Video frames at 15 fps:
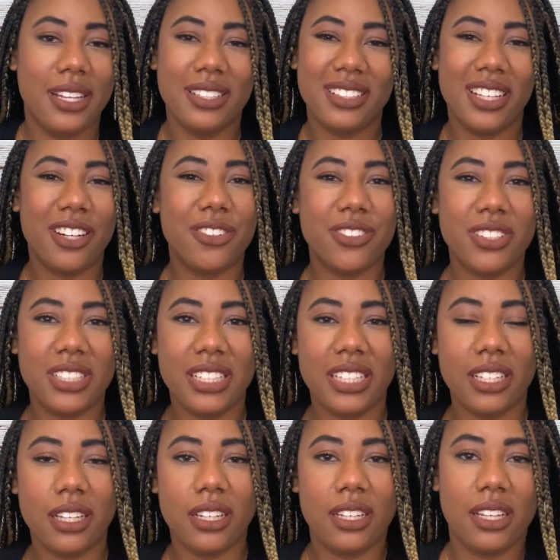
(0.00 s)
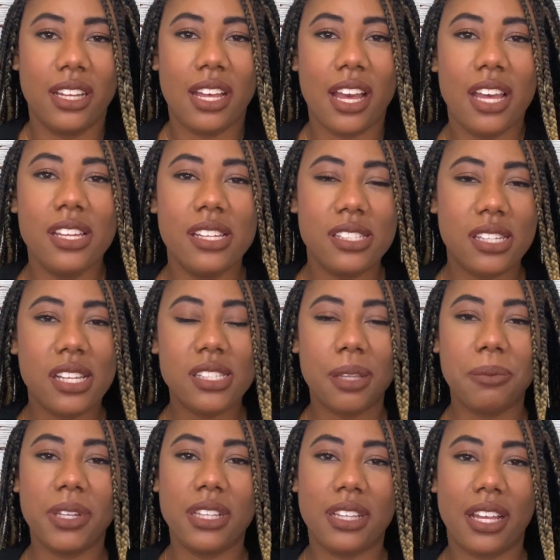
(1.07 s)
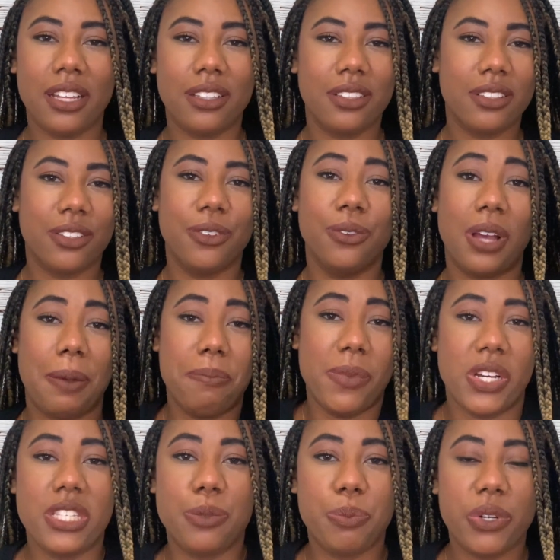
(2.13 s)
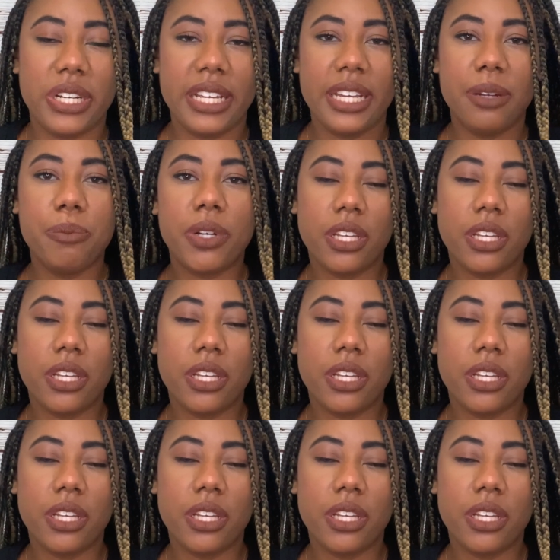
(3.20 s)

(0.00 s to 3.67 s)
They don't really, it's not something that you must put in,